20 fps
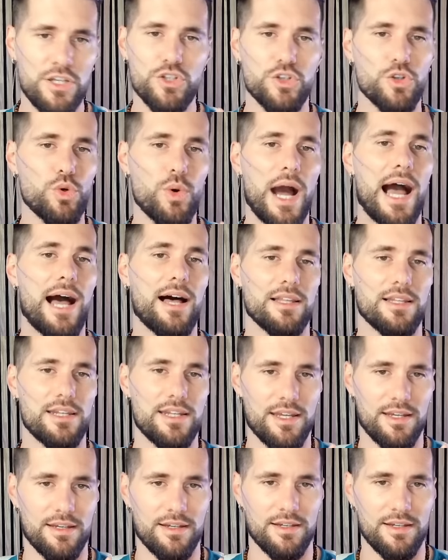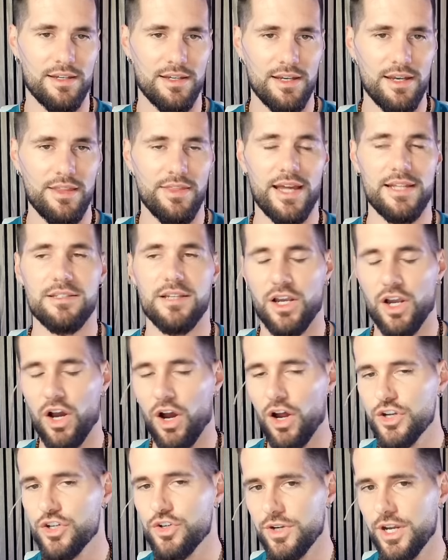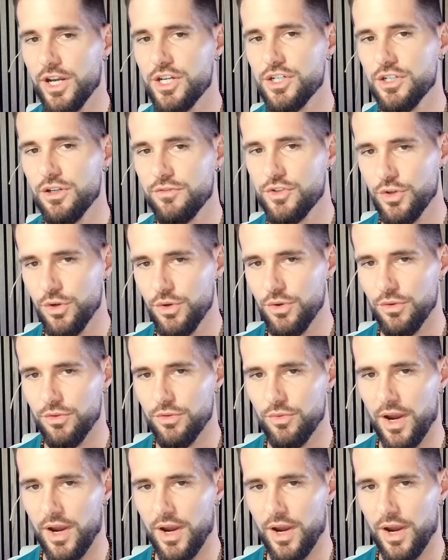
Duality. That's a contradiction of truth,